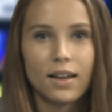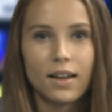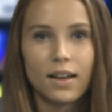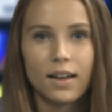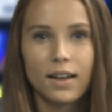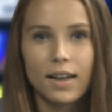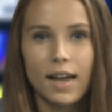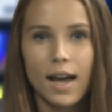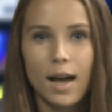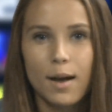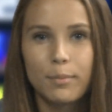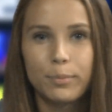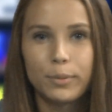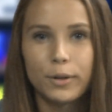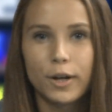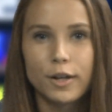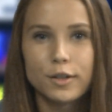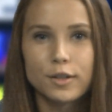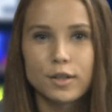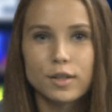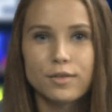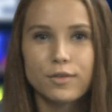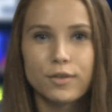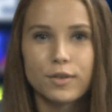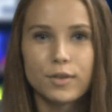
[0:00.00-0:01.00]
CAP
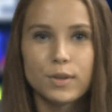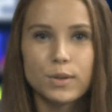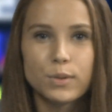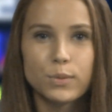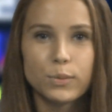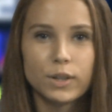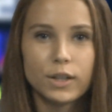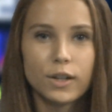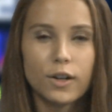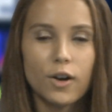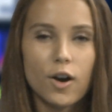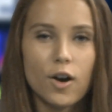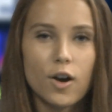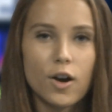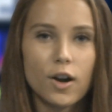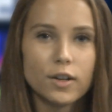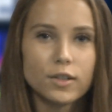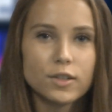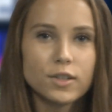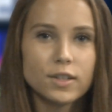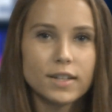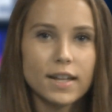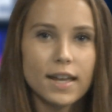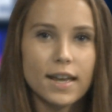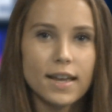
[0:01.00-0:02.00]
projects for this week are
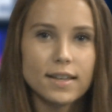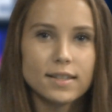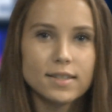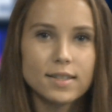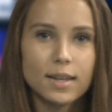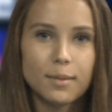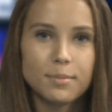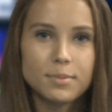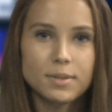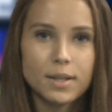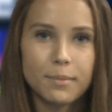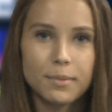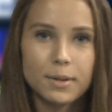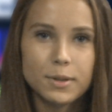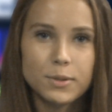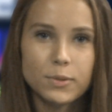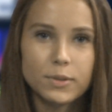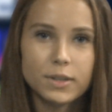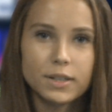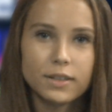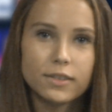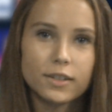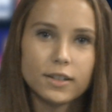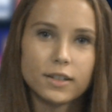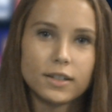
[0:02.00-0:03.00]
today, September
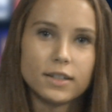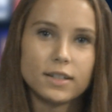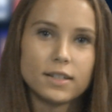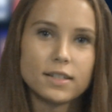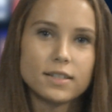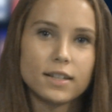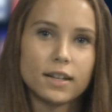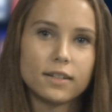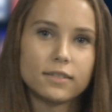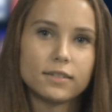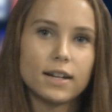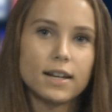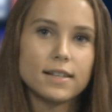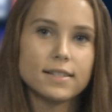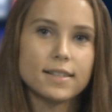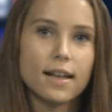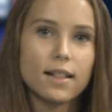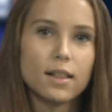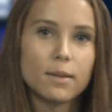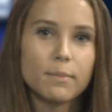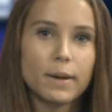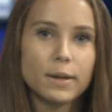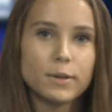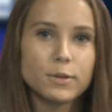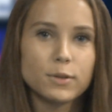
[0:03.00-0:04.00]
23rd, Sunrise
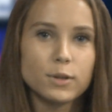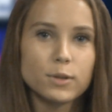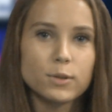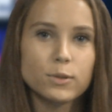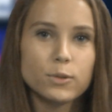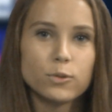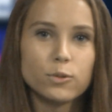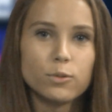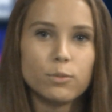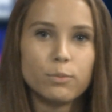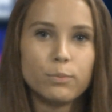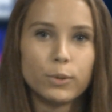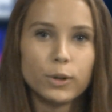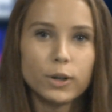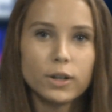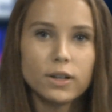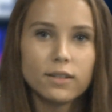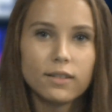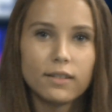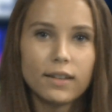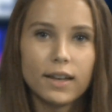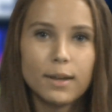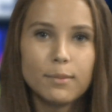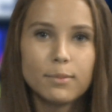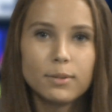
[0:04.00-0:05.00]
Elementary School book
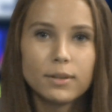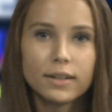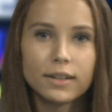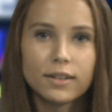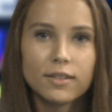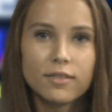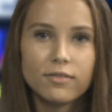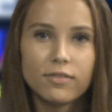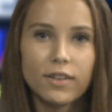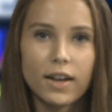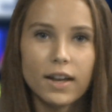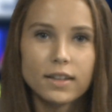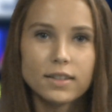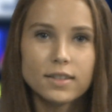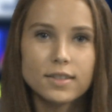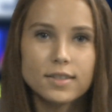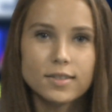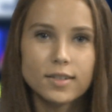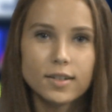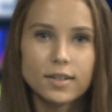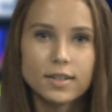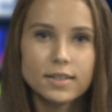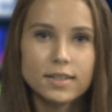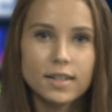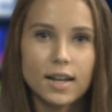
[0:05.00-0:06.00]
labeling event,
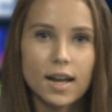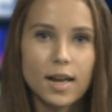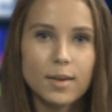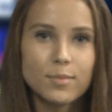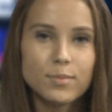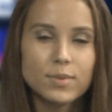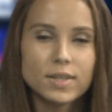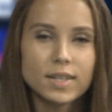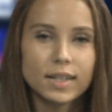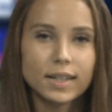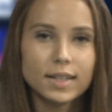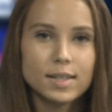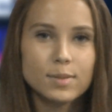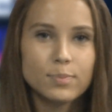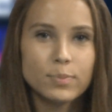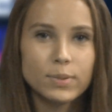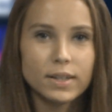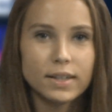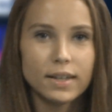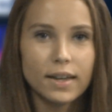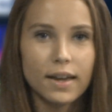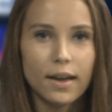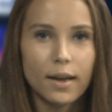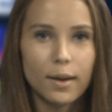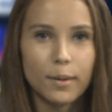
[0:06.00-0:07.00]
start time 6
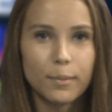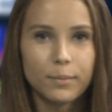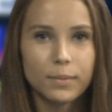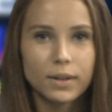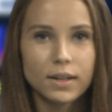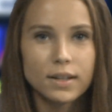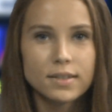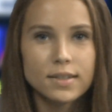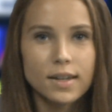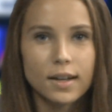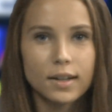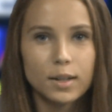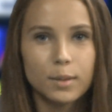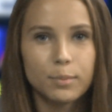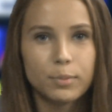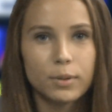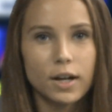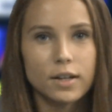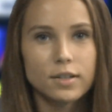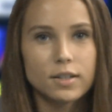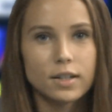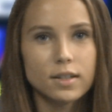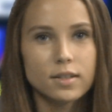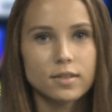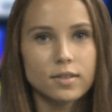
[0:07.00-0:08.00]
p.m., Kentucky
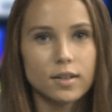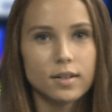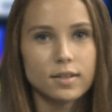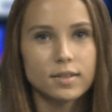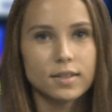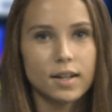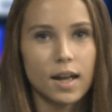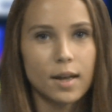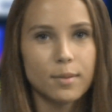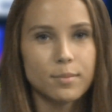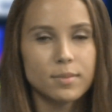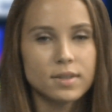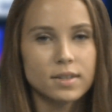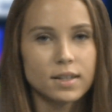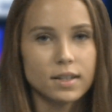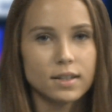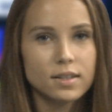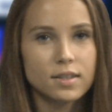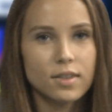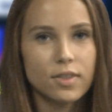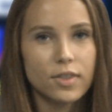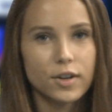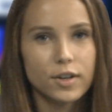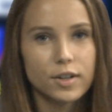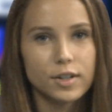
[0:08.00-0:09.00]
Project start time
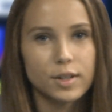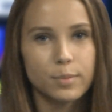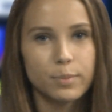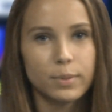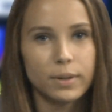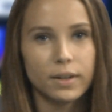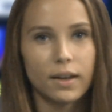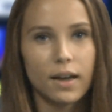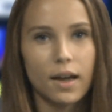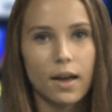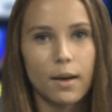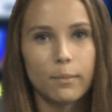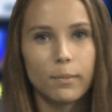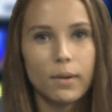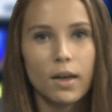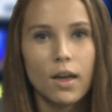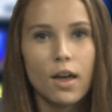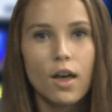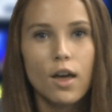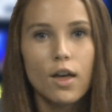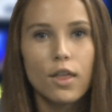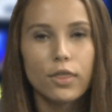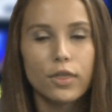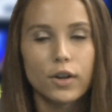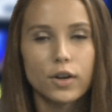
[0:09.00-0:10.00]
6.30 p.m.,
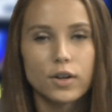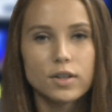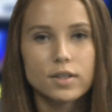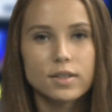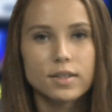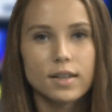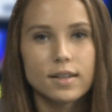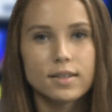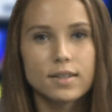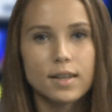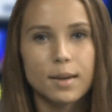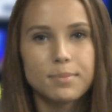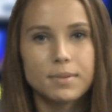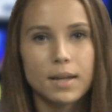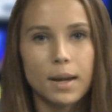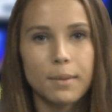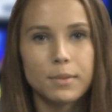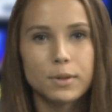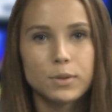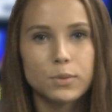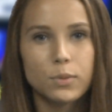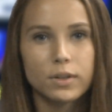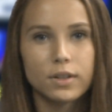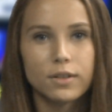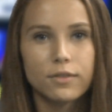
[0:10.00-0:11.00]
Thursday, September
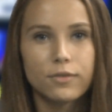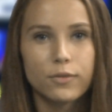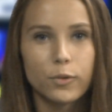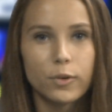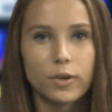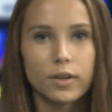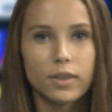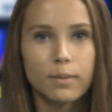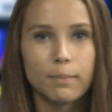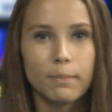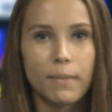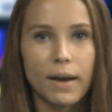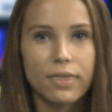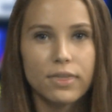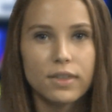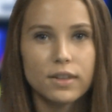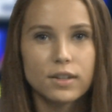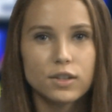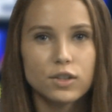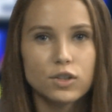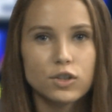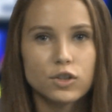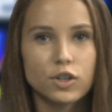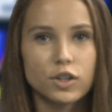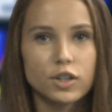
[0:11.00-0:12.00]
24th,
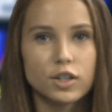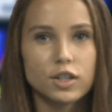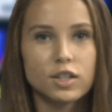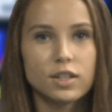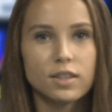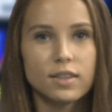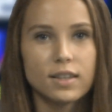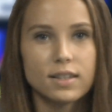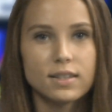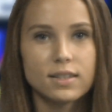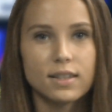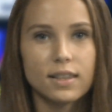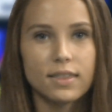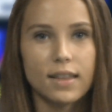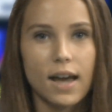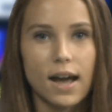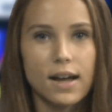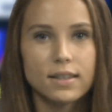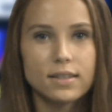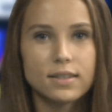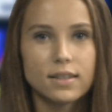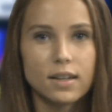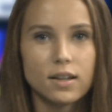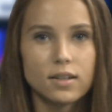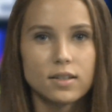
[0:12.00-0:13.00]
Methodist Church This and That
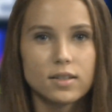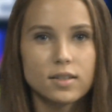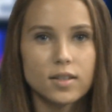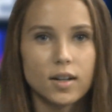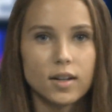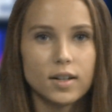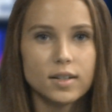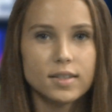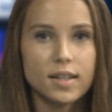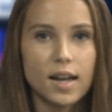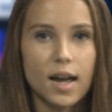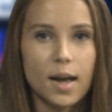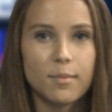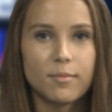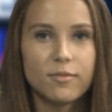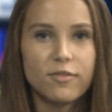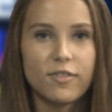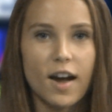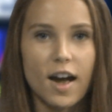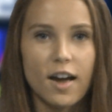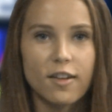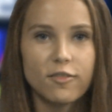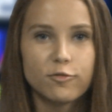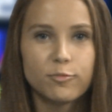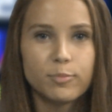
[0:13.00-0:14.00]
Sale, start time
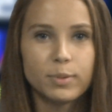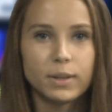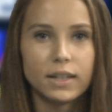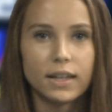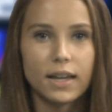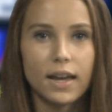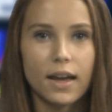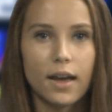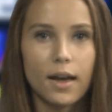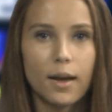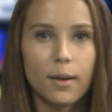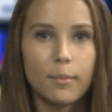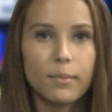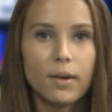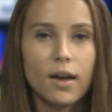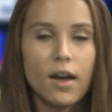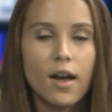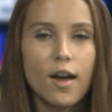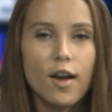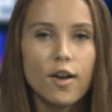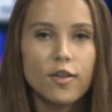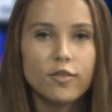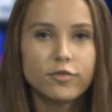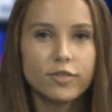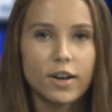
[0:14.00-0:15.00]
5 p.m.
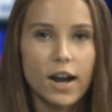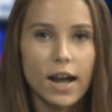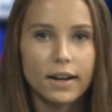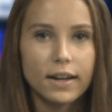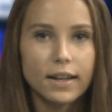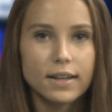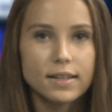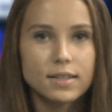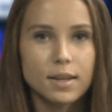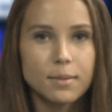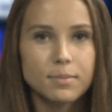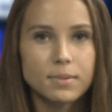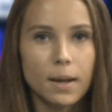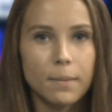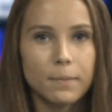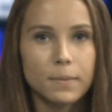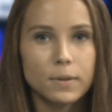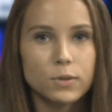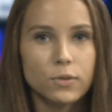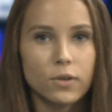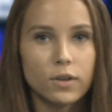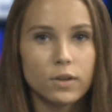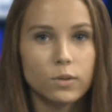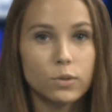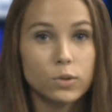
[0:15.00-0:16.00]
Friday, September
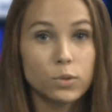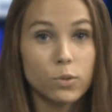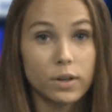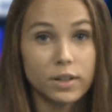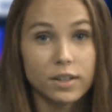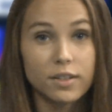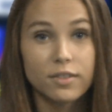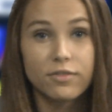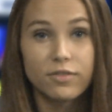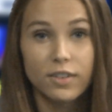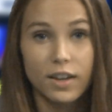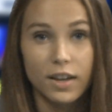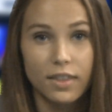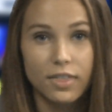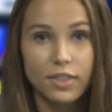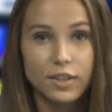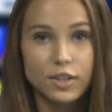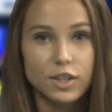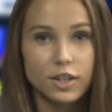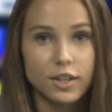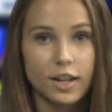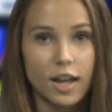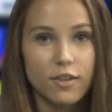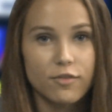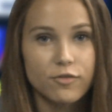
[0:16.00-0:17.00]
25th,
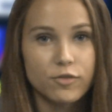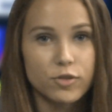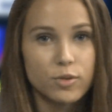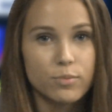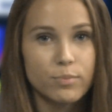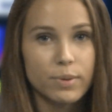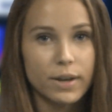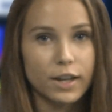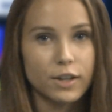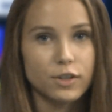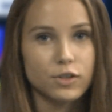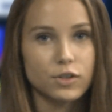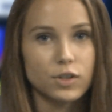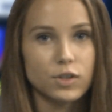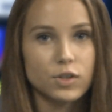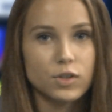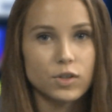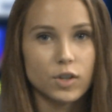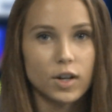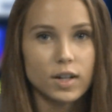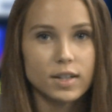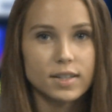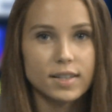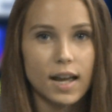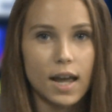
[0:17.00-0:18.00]
Jeannette Food Pantry,
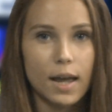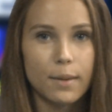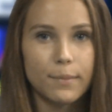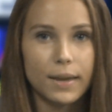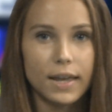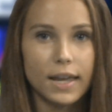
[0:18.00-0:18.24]
start time